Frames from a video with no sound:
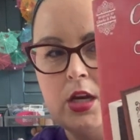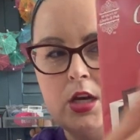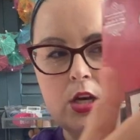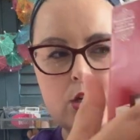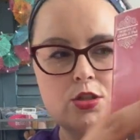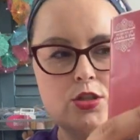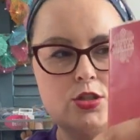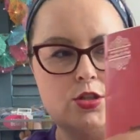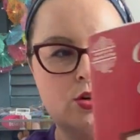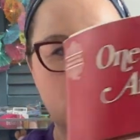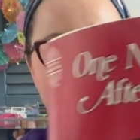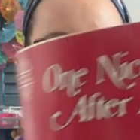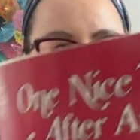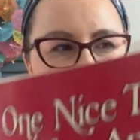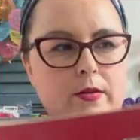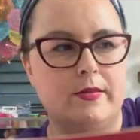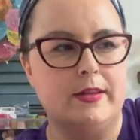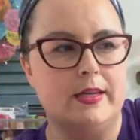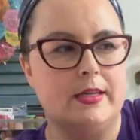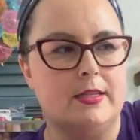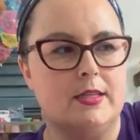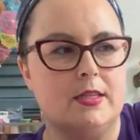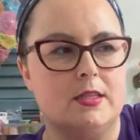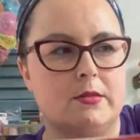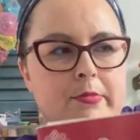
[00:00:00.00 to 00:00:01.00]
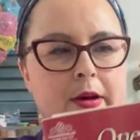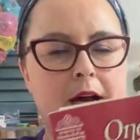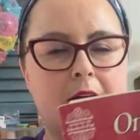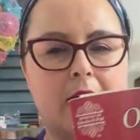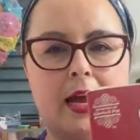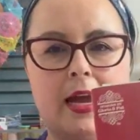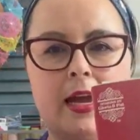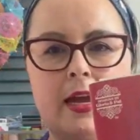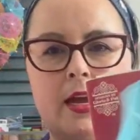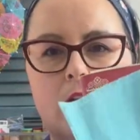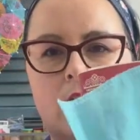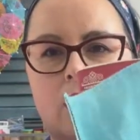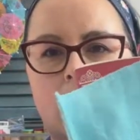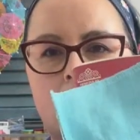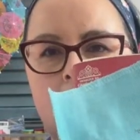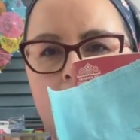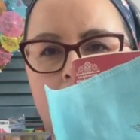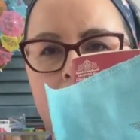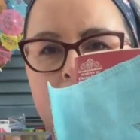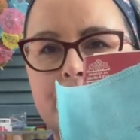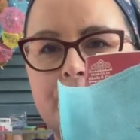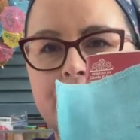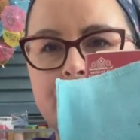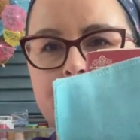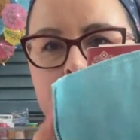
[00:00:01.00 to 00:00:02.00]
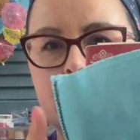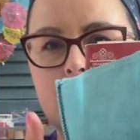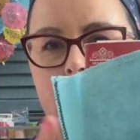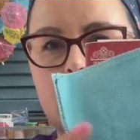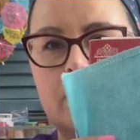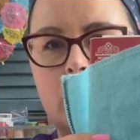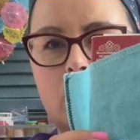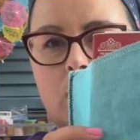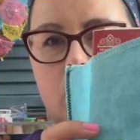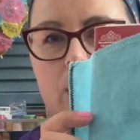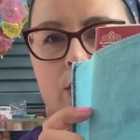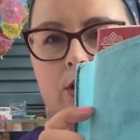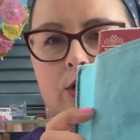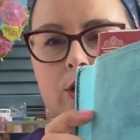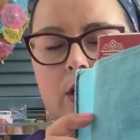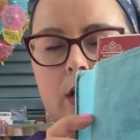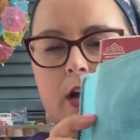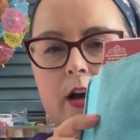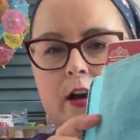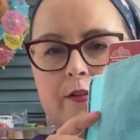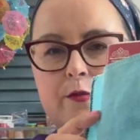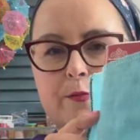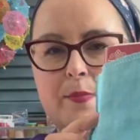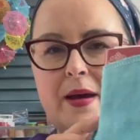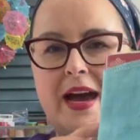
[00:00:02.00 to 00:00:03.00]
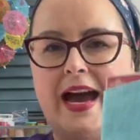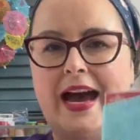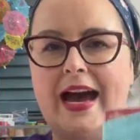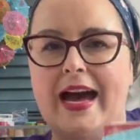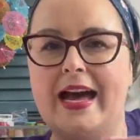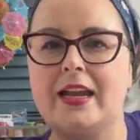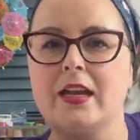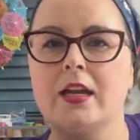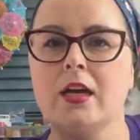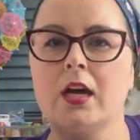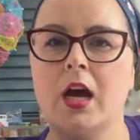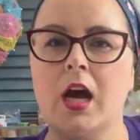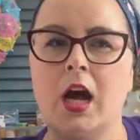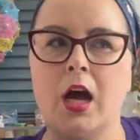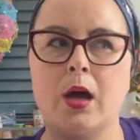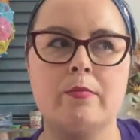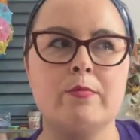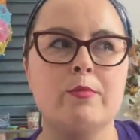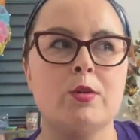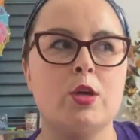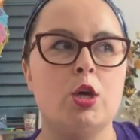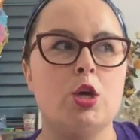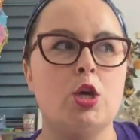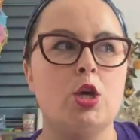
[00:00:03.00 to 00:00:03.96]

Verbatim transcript: So this is my, um, in honor of Pat. Um,